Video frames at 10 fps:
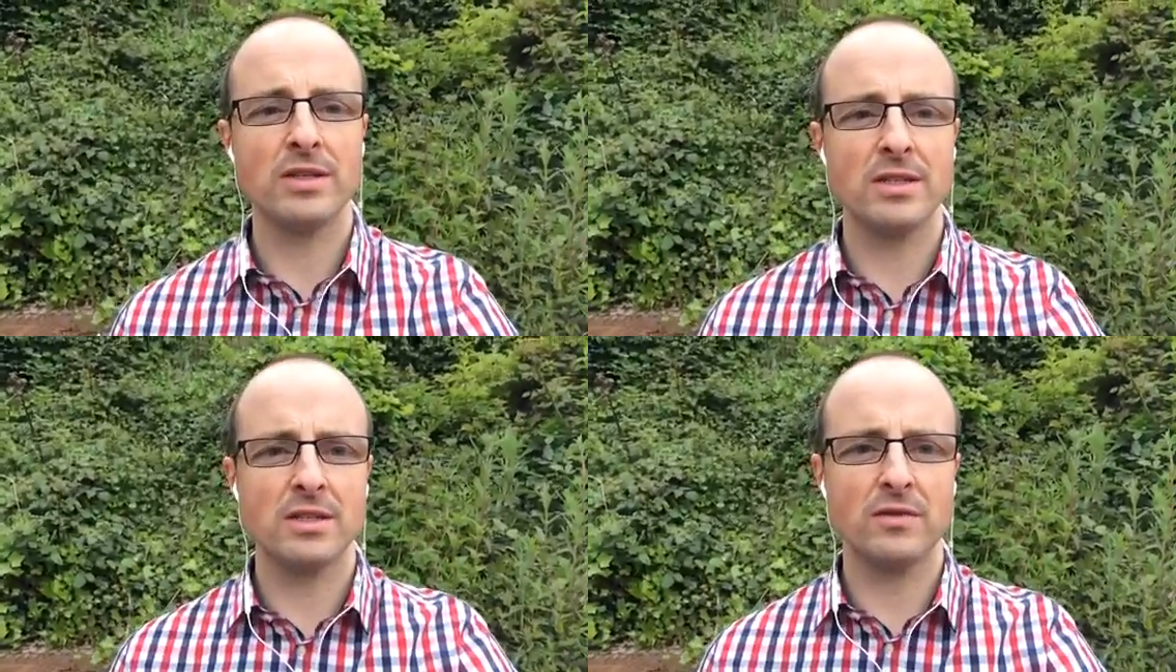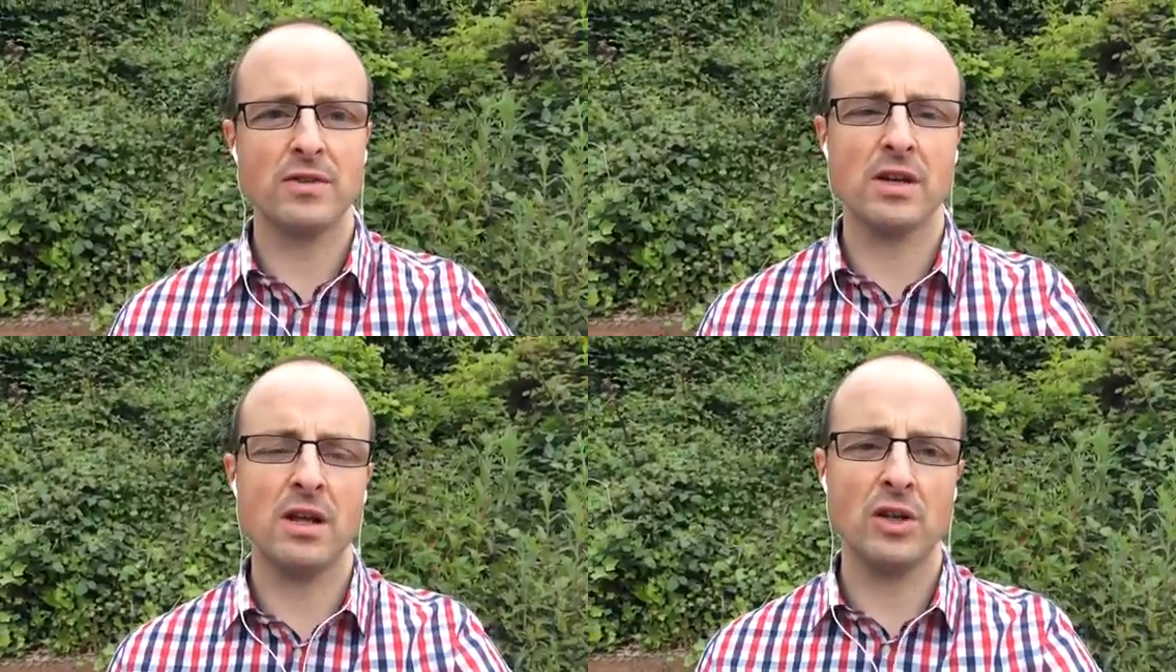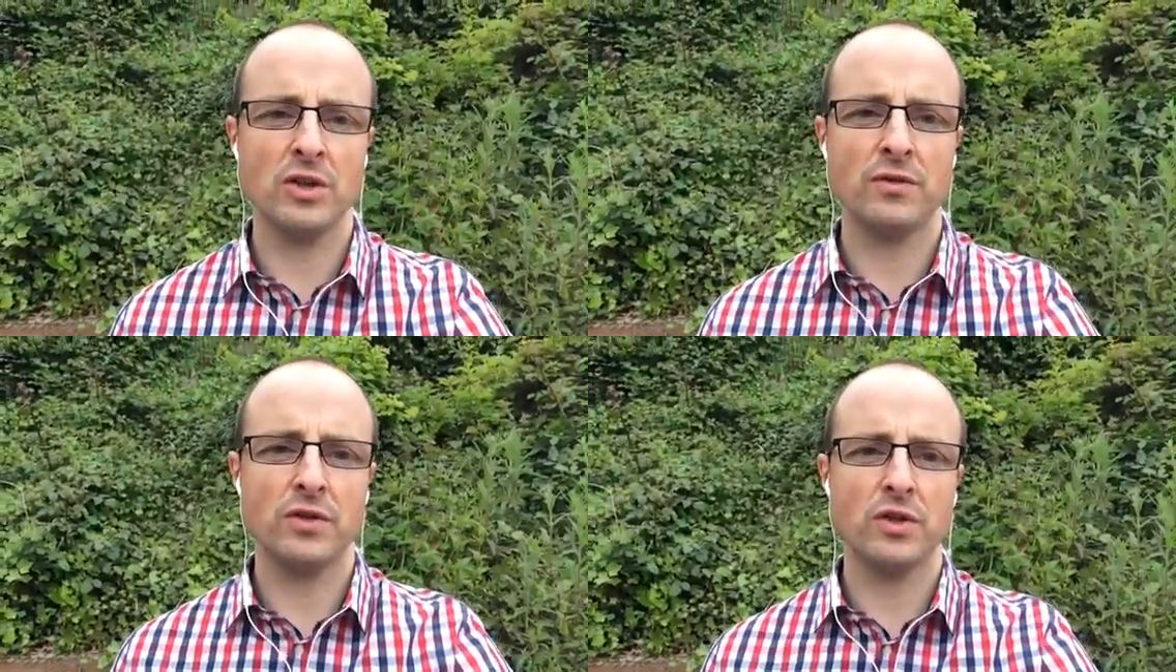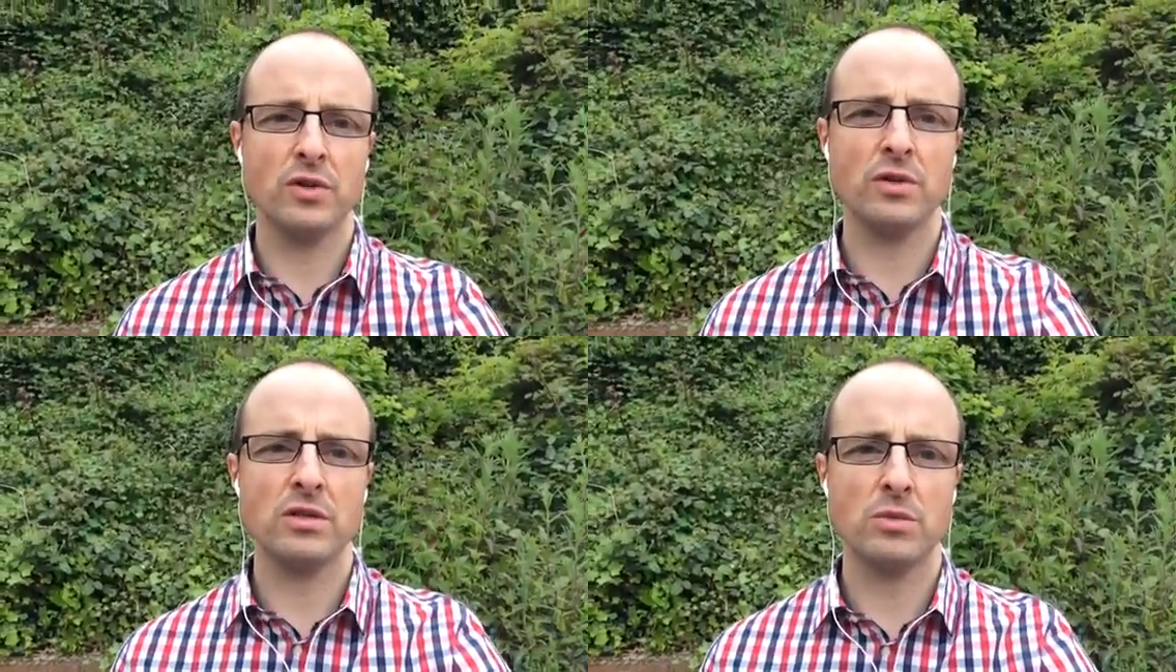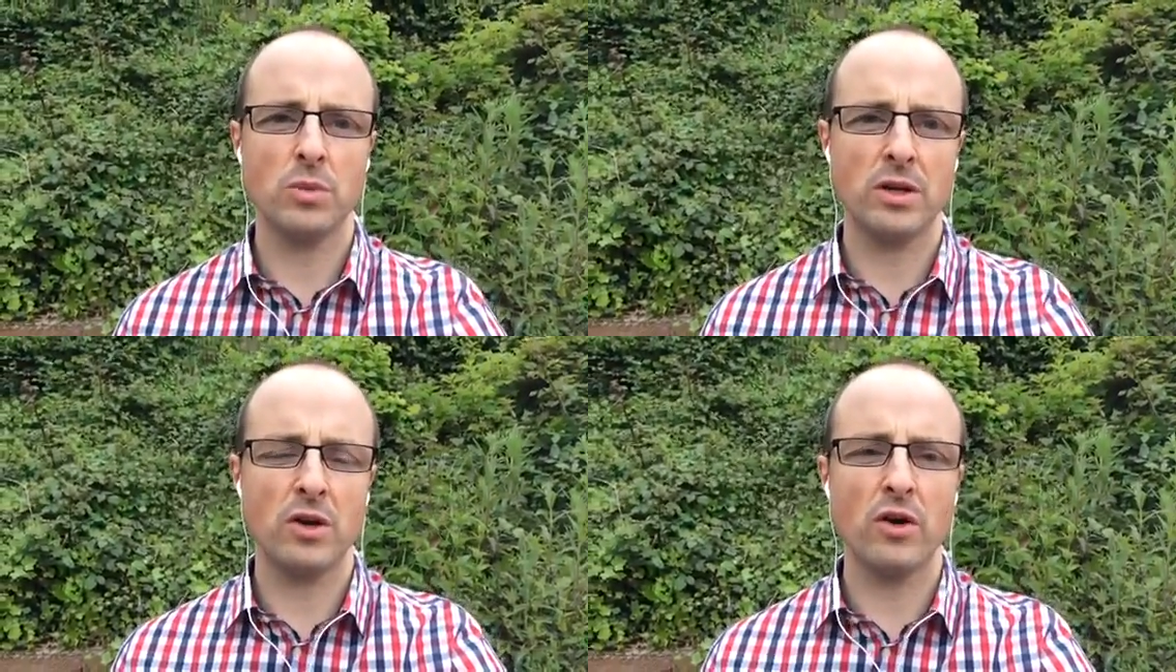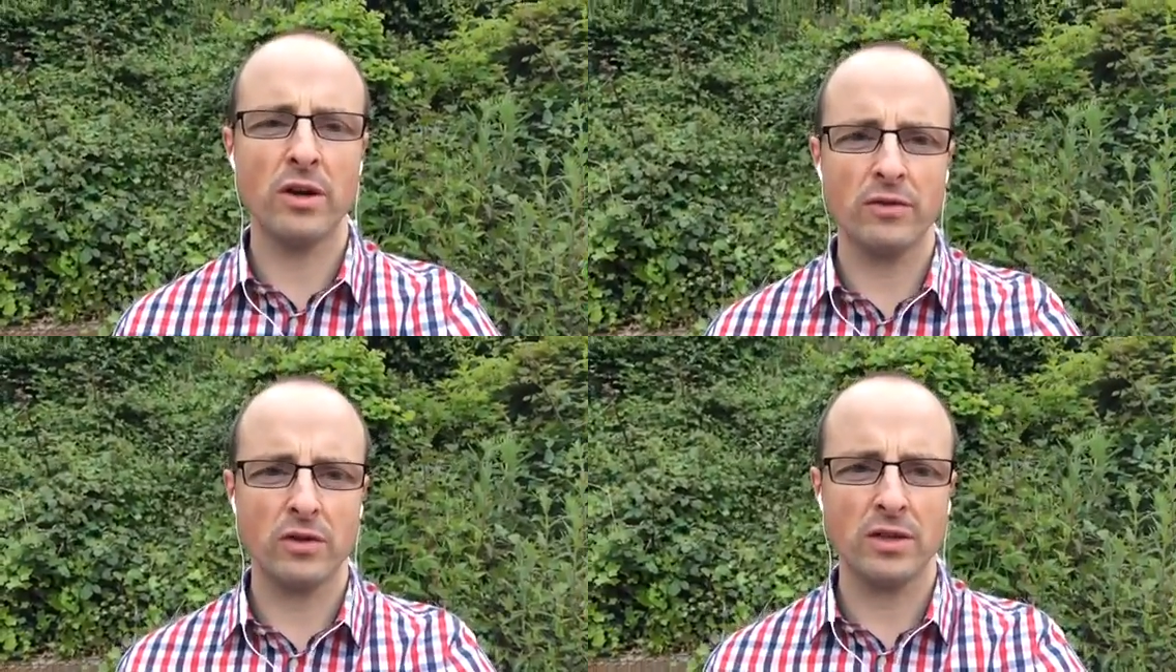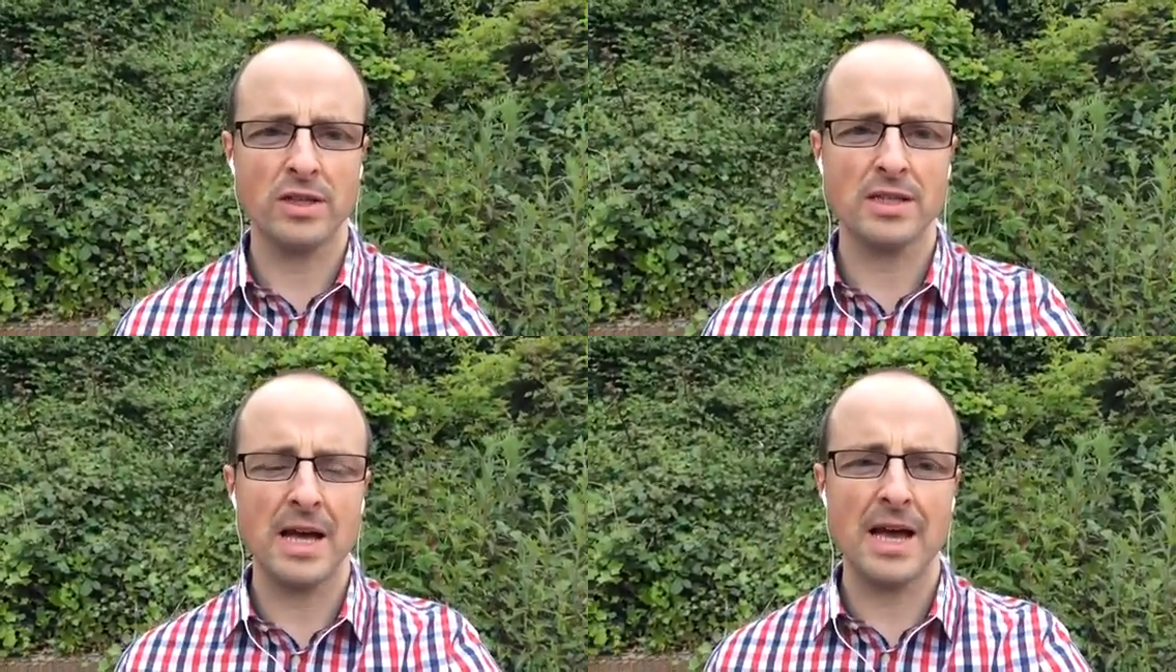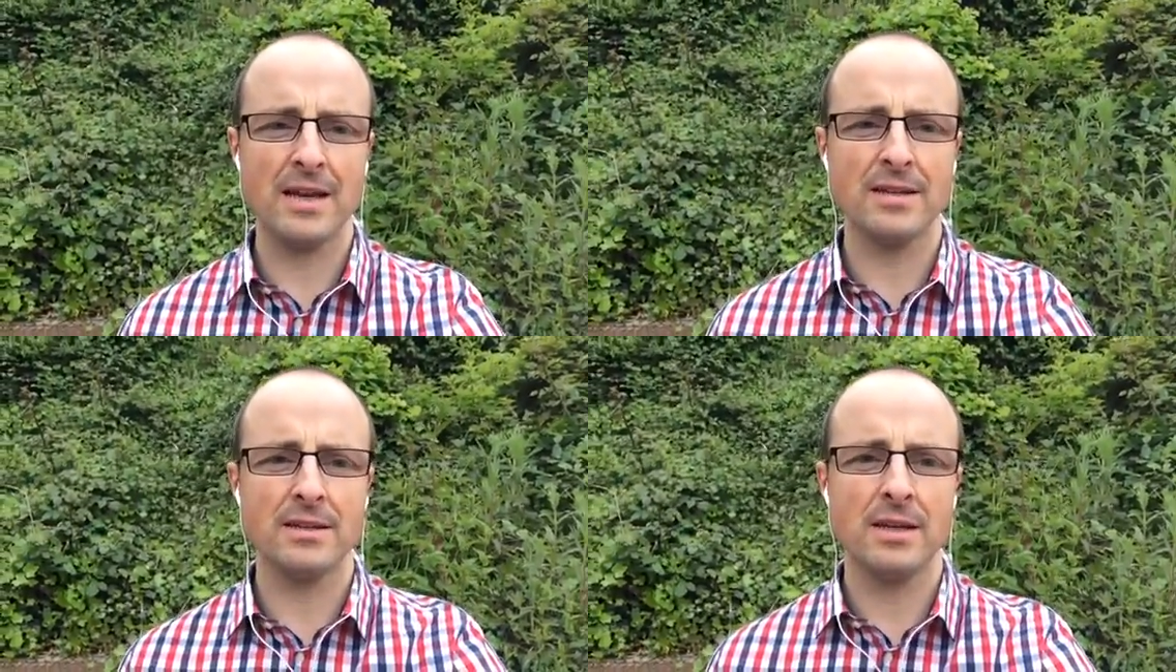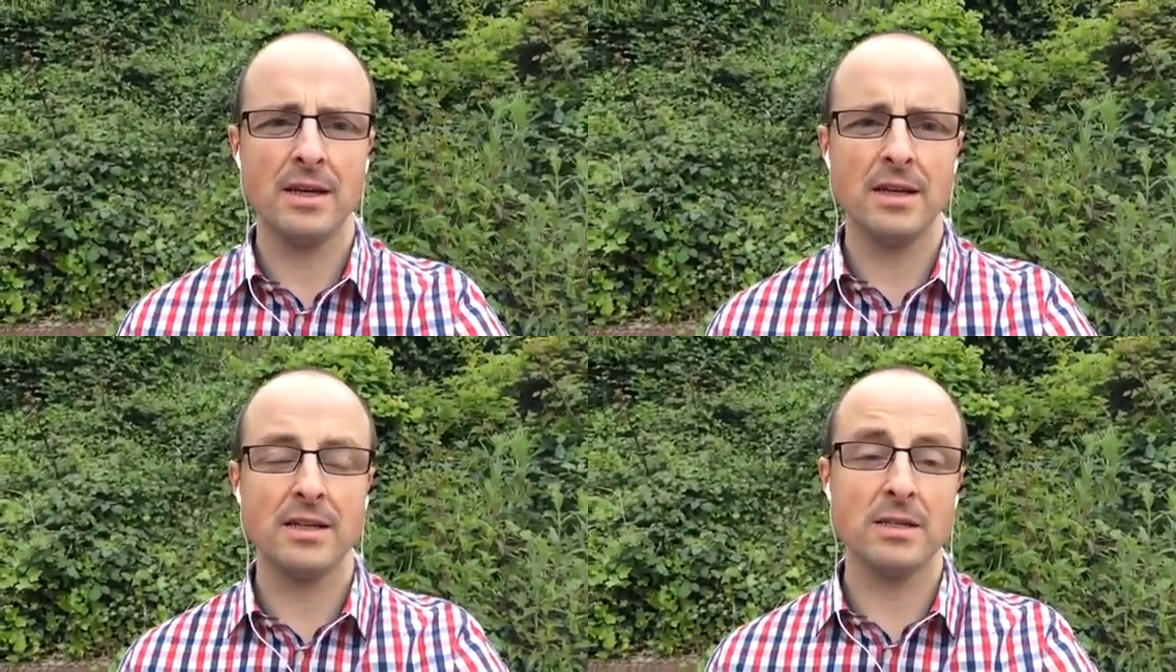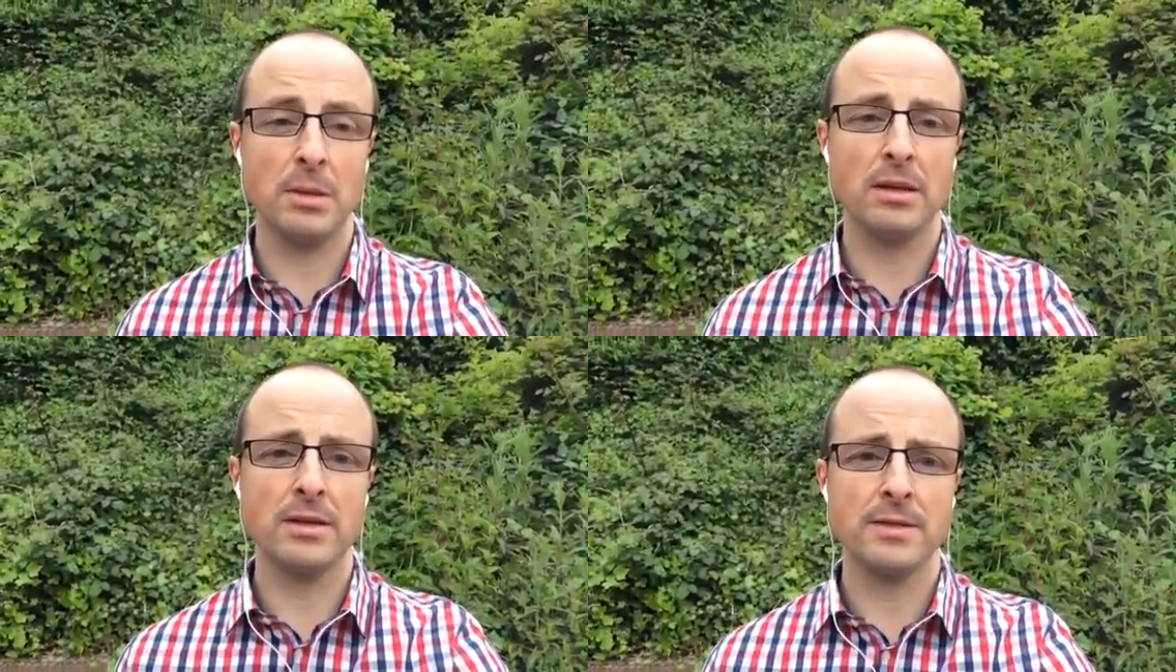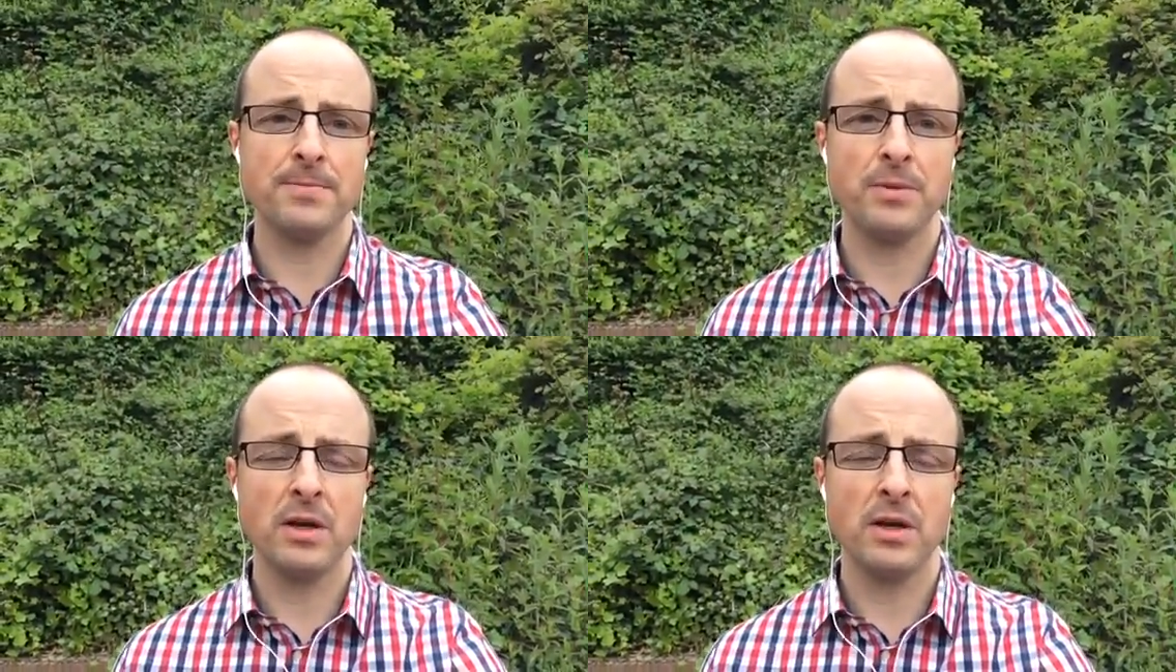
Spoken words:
assistive technology for students with learning difficulties and disabilities.